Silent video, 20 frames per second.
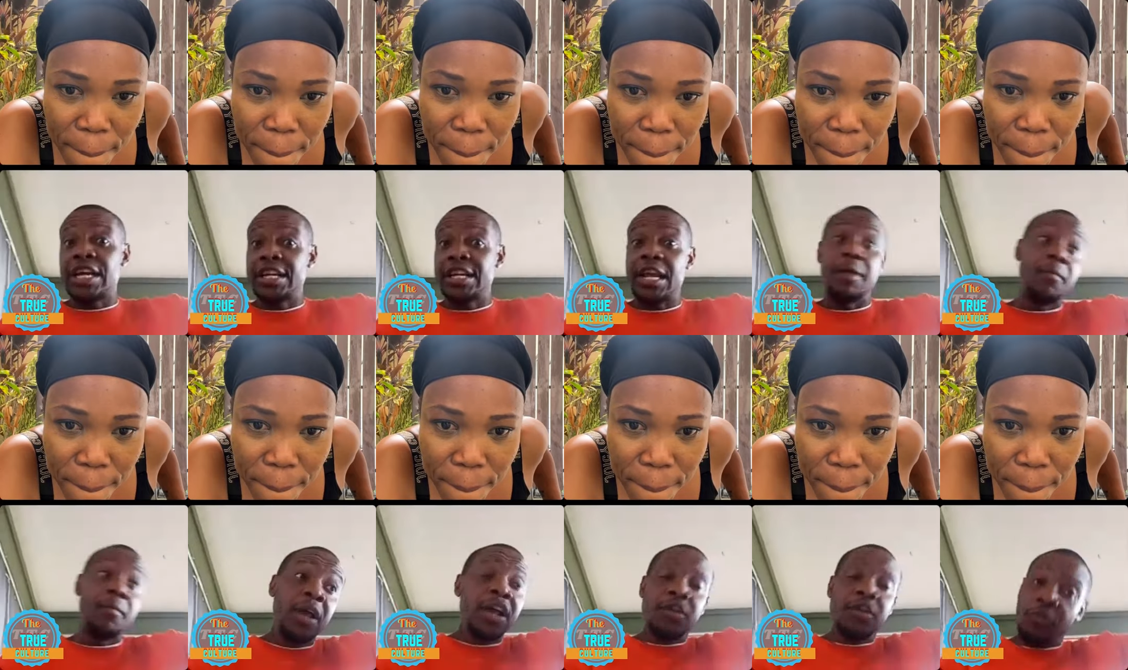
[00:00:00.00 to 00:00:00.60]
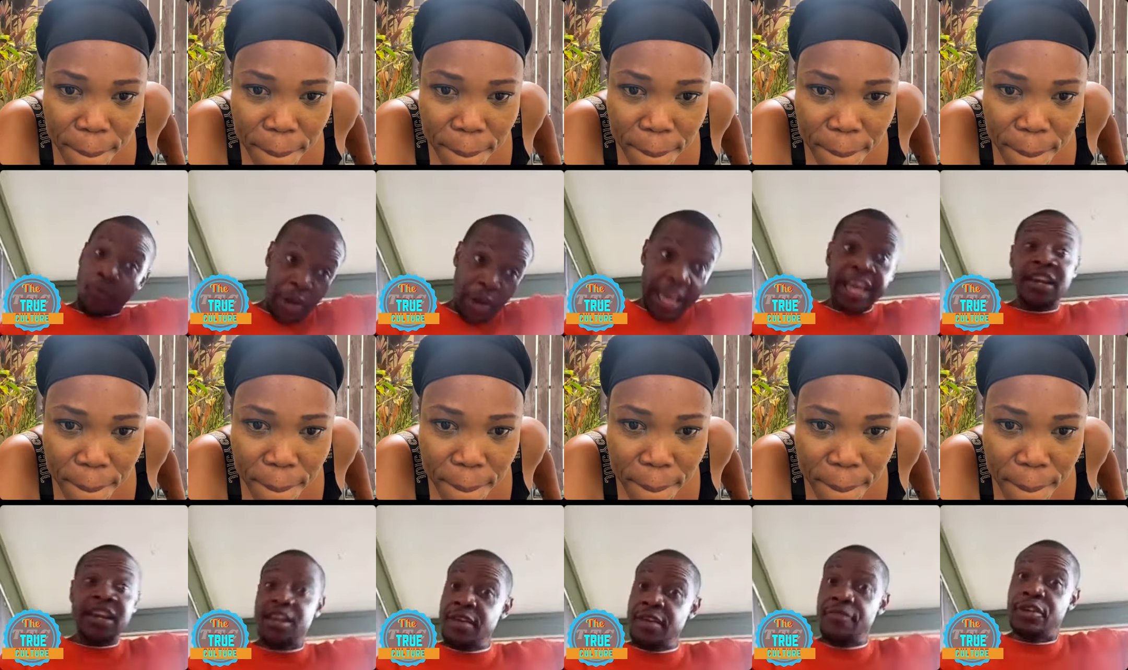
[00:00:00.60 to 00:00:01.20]
Speaker 1: them, we
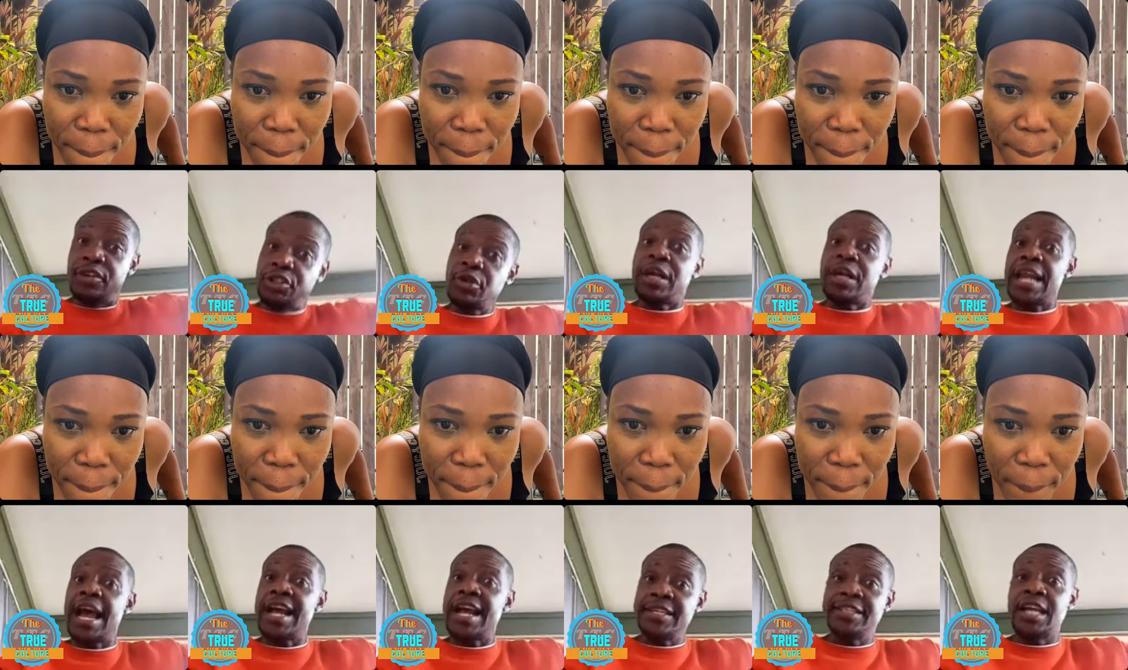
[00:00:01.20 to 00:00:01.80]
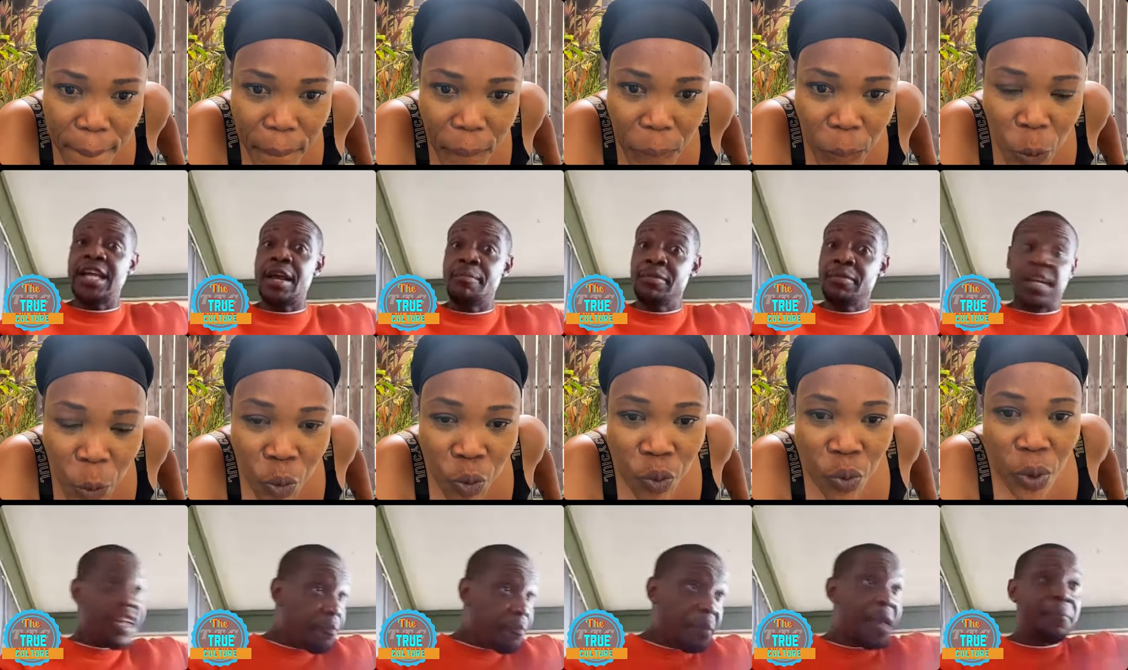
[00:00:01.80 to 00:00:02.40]
individualize them.
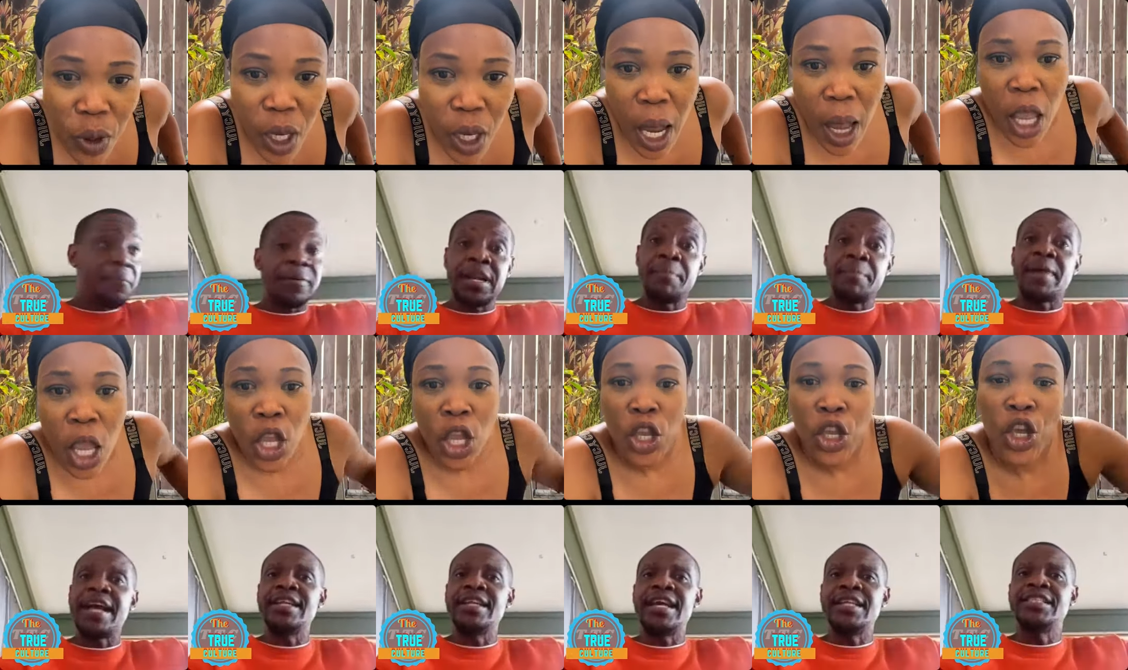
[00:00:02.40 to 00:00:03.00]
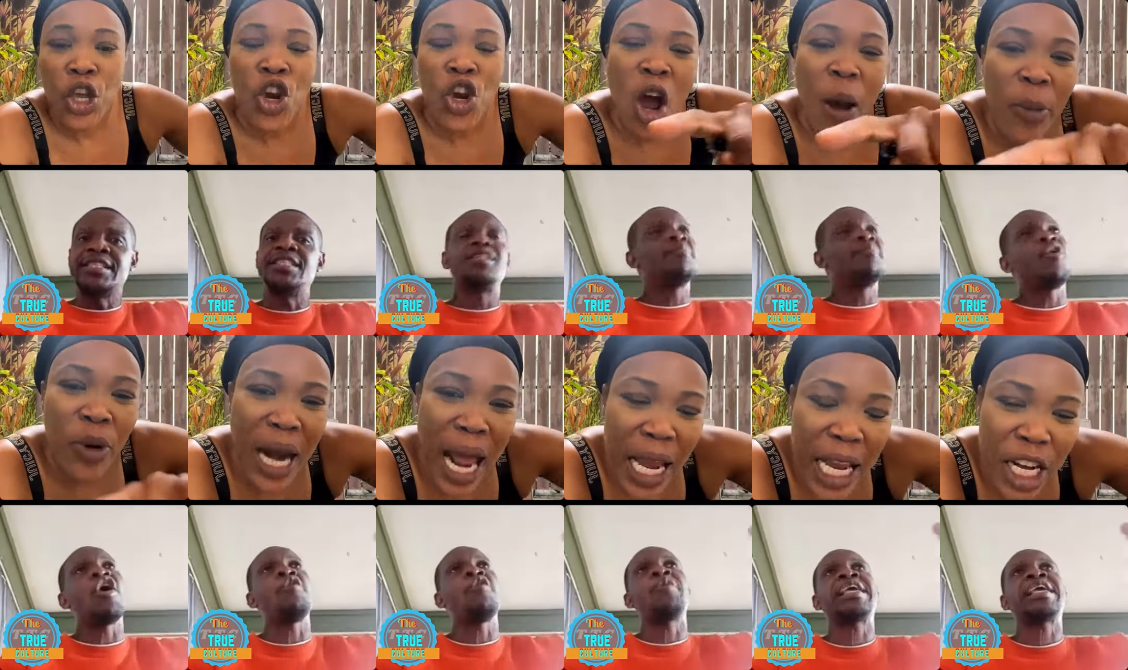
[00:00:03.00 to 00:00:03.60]
Give people them identity,
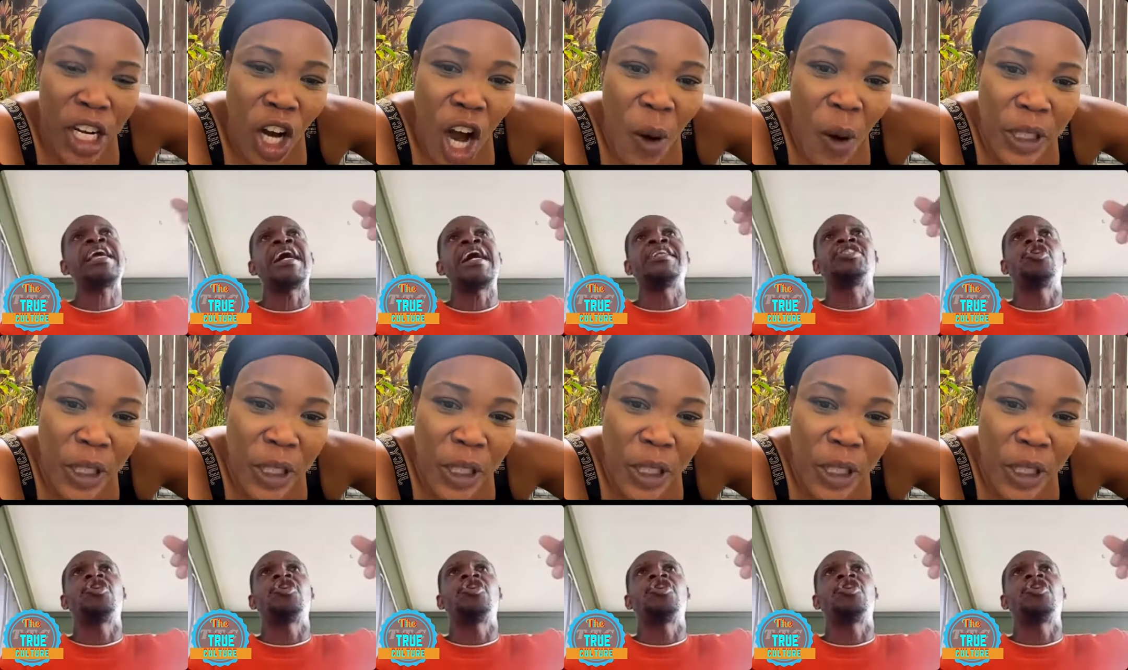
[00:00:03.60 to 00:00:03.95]
but we can't say